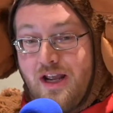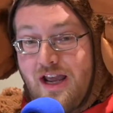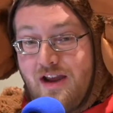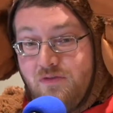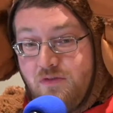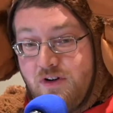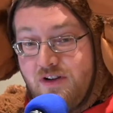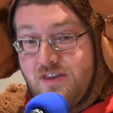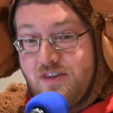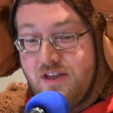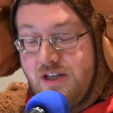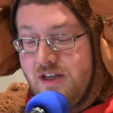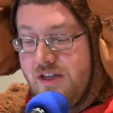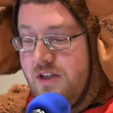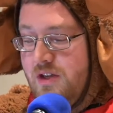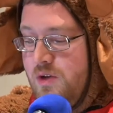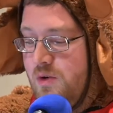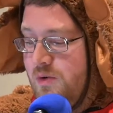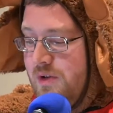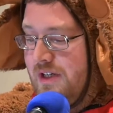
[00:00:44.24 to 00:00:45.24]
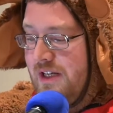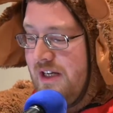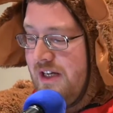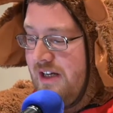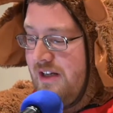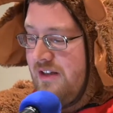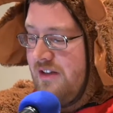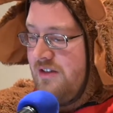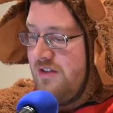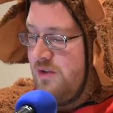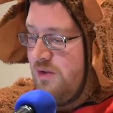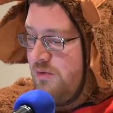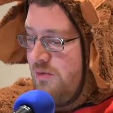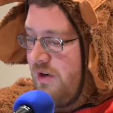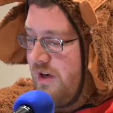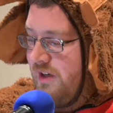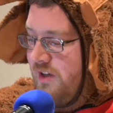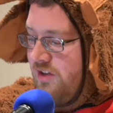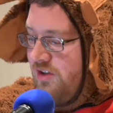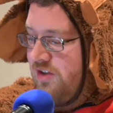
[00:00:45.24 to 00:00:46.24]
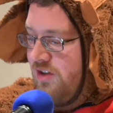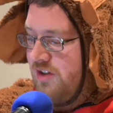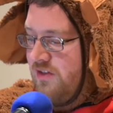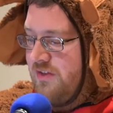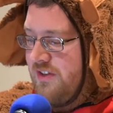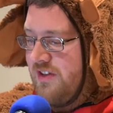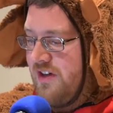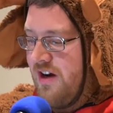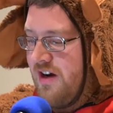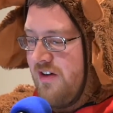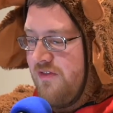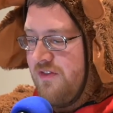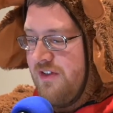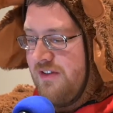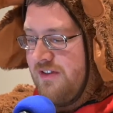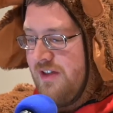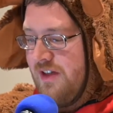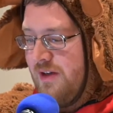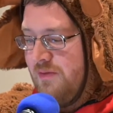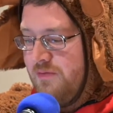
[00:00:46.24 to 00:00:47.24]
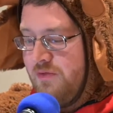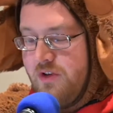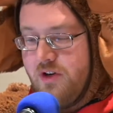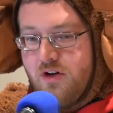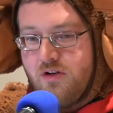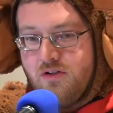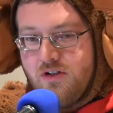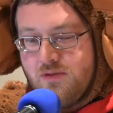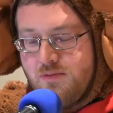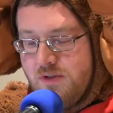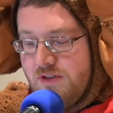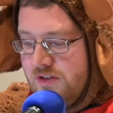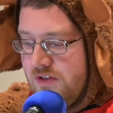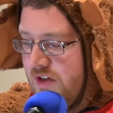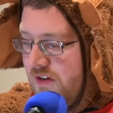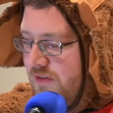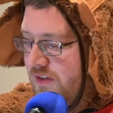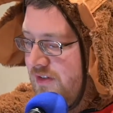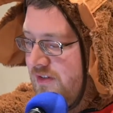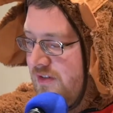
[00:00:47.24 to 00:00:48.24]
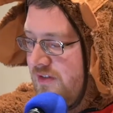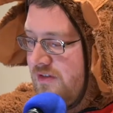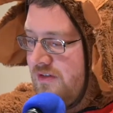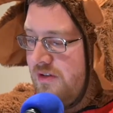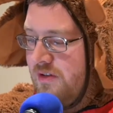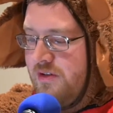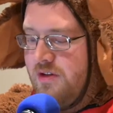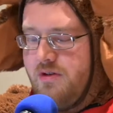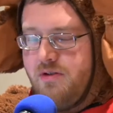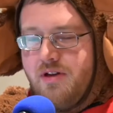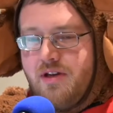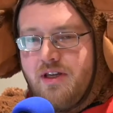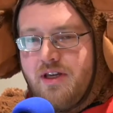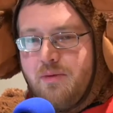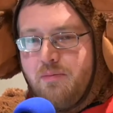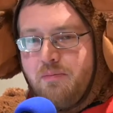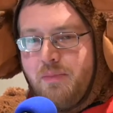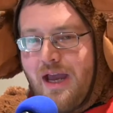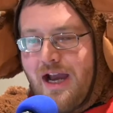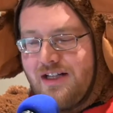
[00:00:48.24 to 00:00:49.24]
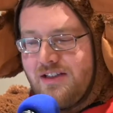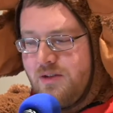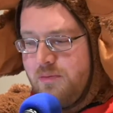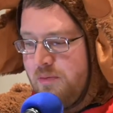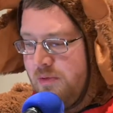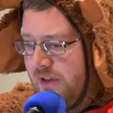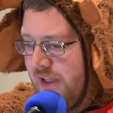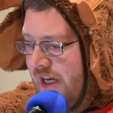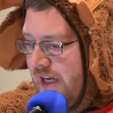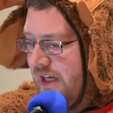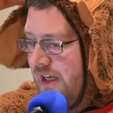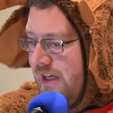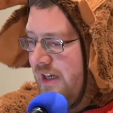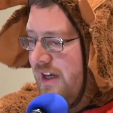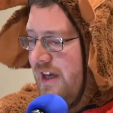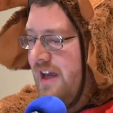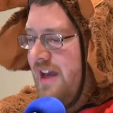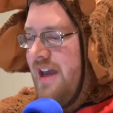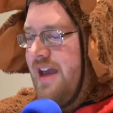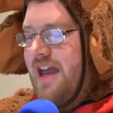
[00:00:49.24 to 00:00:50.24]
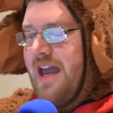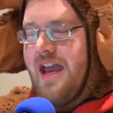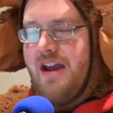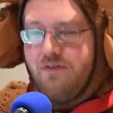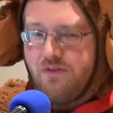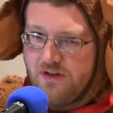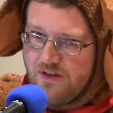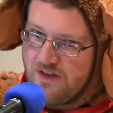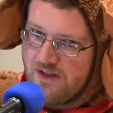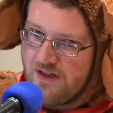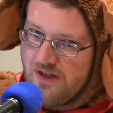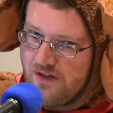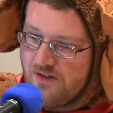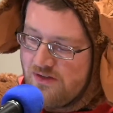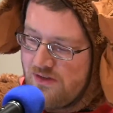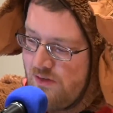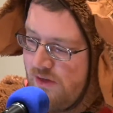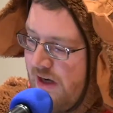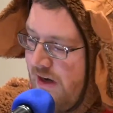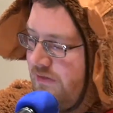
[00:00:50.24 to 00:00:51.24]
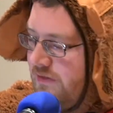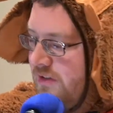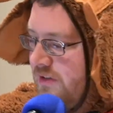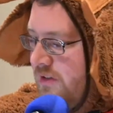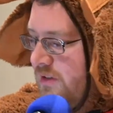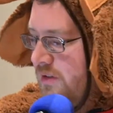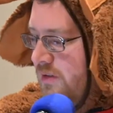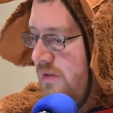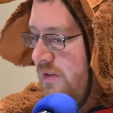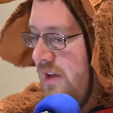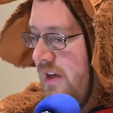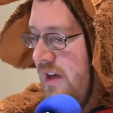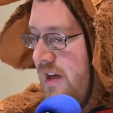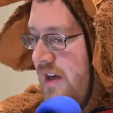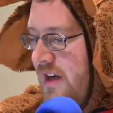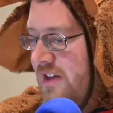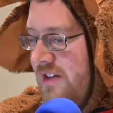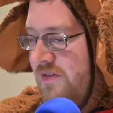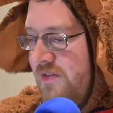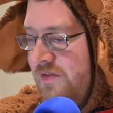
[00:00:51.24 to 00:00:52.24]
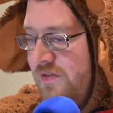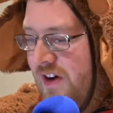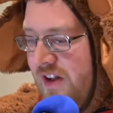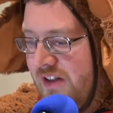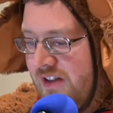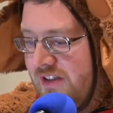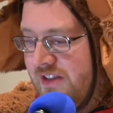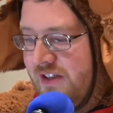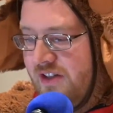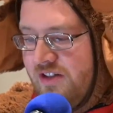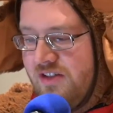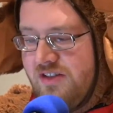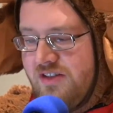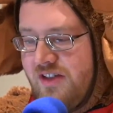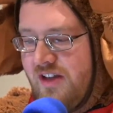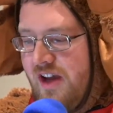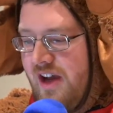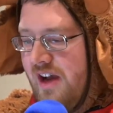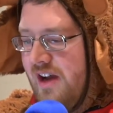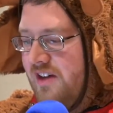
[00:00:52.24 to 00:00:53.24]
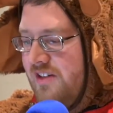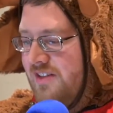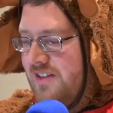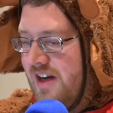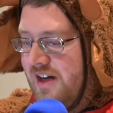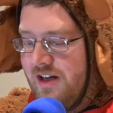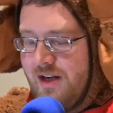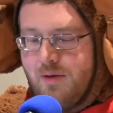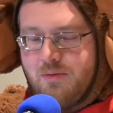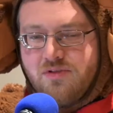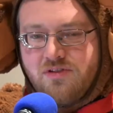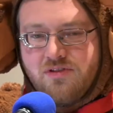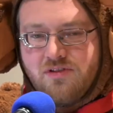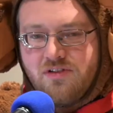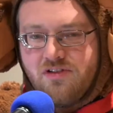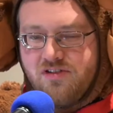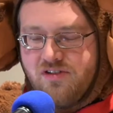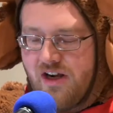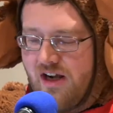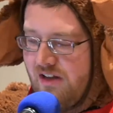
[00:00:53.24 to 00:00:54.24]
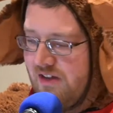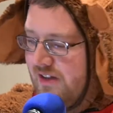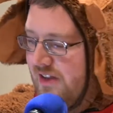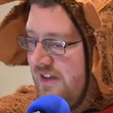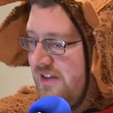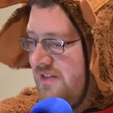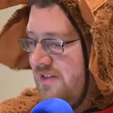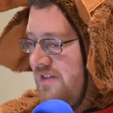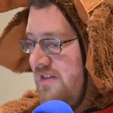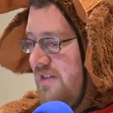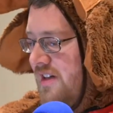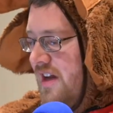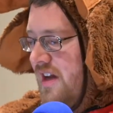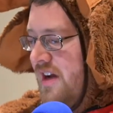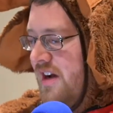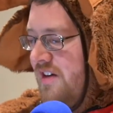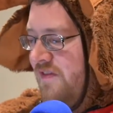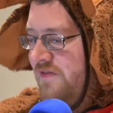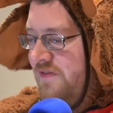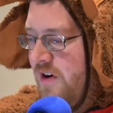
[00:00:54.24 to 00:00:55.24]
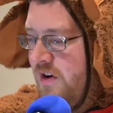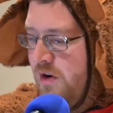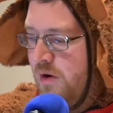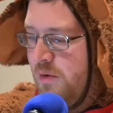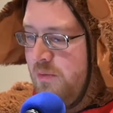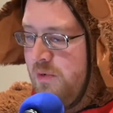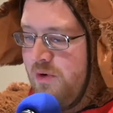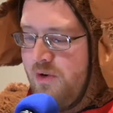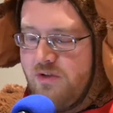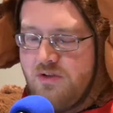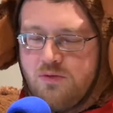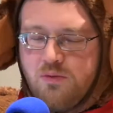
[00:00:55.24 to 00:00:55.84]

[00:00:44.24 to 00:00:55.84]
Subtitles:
everything you need to run your church photography team for your Christmas services so you can get back to planning everything else you have to do. Volunteer signups, shot lists, photo booths,